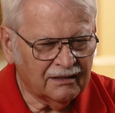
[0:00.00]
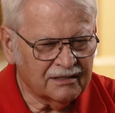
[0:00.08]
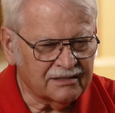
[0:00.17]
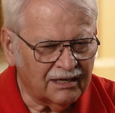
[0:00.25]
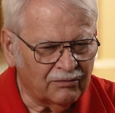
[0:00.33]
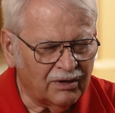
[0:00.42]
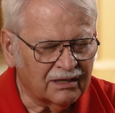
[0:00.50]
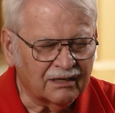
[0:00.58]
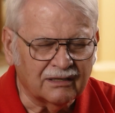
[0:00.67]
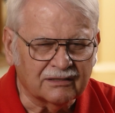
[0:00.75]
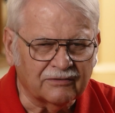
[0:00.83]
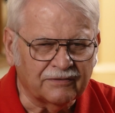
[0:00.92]
So I walked
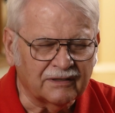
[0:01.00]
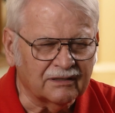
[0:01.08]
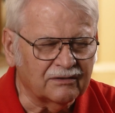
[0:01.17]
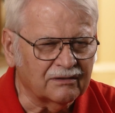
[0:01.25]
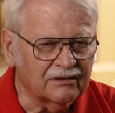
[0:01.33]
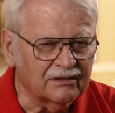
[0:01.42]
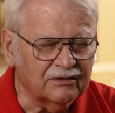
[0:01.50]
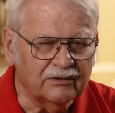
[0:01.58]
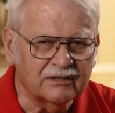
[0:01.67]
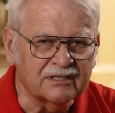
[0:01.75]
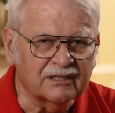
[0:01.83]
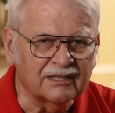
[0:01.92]
out the front door of the
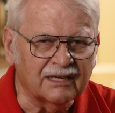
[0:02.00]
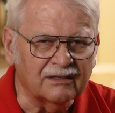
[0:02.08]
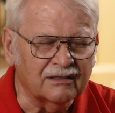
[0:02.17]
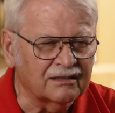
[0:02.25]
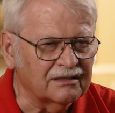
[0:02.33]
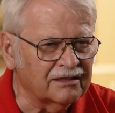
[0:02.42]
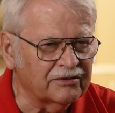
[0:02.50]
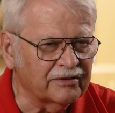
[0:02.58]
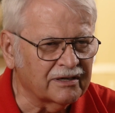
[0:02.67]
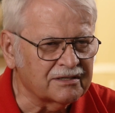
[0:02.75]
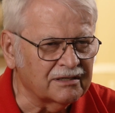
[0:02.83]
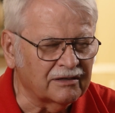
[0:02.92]
hooch and kind of looked in the
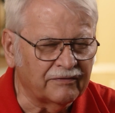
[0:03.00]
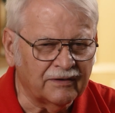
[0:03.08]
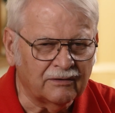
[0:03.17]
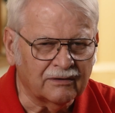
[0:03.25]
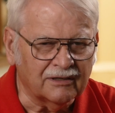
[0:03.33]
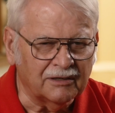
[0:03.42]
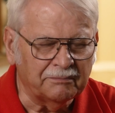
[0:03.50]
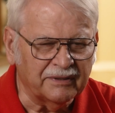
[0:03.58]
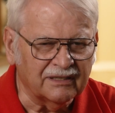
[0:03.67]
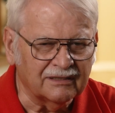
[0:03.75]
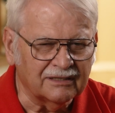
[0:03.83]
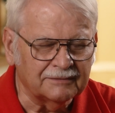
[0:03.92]
direction of the fuel dump.
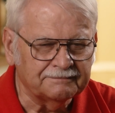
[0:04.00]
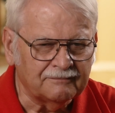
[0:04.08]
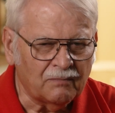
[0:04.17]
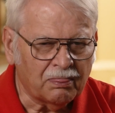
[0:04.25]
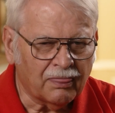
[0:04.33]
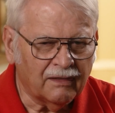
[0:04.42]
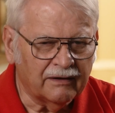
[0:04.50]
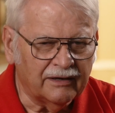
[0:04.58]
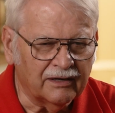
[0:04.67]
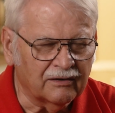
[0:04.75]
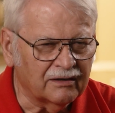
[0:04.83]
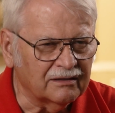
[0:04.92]
And um,
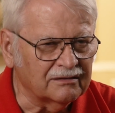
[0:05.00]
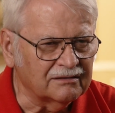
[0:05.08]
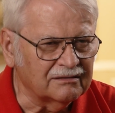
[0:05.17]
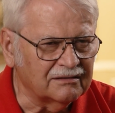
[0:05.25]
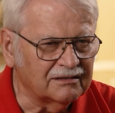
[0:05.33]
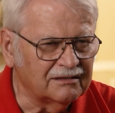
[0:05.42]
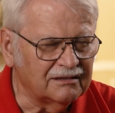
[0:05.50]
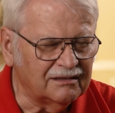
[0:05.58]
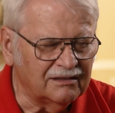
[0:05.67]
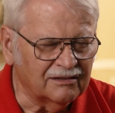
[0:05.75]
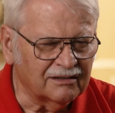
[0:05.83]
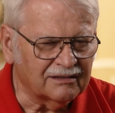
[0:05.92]
here it
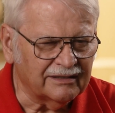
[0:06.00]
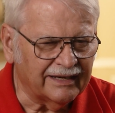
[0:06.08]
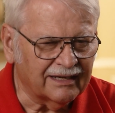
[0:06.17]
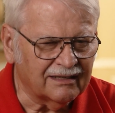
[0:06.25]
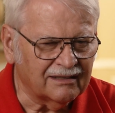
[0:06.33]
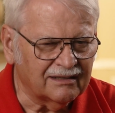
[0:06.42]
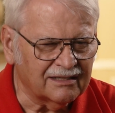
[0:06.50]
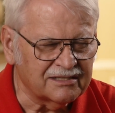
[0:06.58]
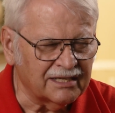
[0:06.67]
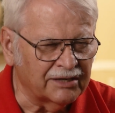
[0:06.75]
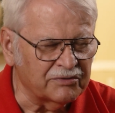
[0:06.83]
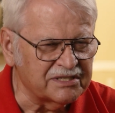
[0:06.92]
looked like the
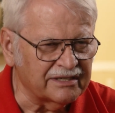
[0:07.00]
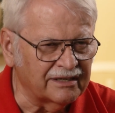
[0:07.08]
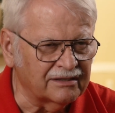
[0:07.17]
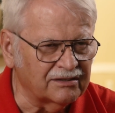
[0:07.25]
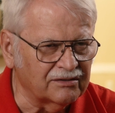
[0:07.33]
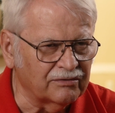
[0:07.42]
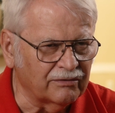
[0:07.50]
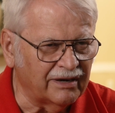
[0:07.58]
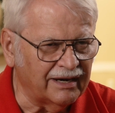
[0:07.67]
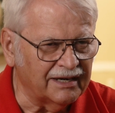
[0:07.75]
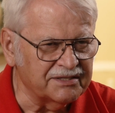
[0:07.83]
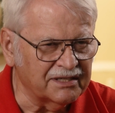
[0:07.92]
sun was starting to
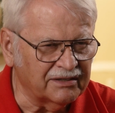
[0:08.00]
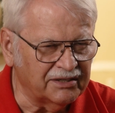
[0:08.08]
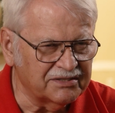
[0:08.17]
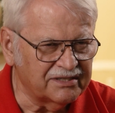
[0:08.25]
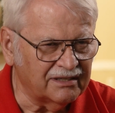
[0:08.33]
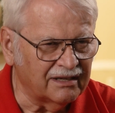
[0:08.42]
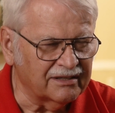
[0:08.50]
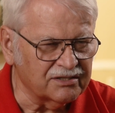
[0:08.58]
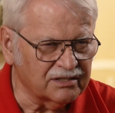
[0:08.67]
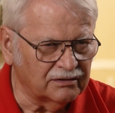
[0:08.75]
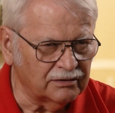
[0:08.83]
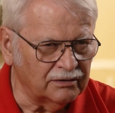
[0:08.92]
rise, and you saw
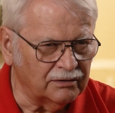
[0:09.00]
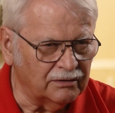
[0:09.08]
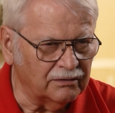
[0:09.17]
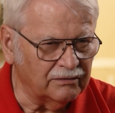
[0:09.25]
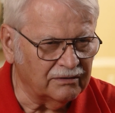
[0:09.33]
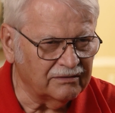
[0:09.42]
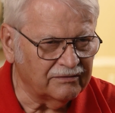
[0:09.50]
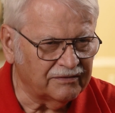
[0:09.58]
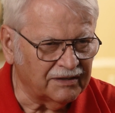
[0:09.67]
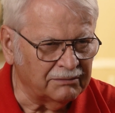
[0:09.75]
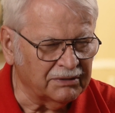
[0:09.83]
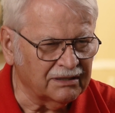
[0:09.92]
this glow
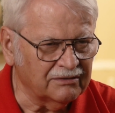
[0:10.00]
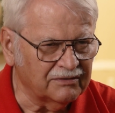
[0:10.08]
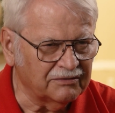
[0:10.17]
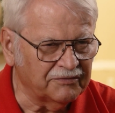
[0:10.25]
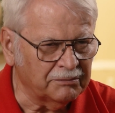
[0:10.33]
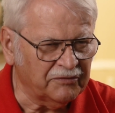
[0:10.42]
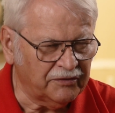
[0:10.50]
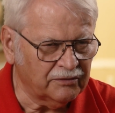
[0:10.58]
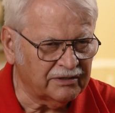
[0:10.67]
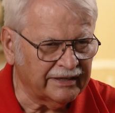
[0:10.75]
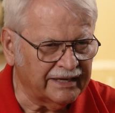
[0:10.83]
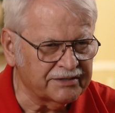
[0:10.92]
coming from fuel
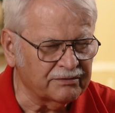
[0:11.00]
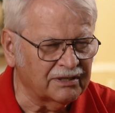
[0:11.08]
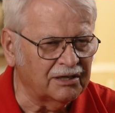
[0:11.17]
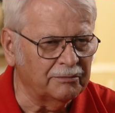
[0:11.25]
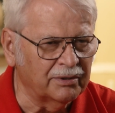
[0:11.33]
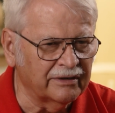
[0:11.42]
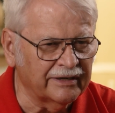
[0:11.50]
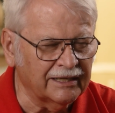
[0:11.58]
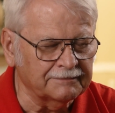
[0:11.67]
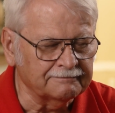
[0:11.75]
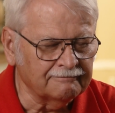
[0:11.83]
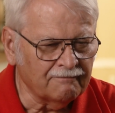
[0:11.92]
tanks were now burning.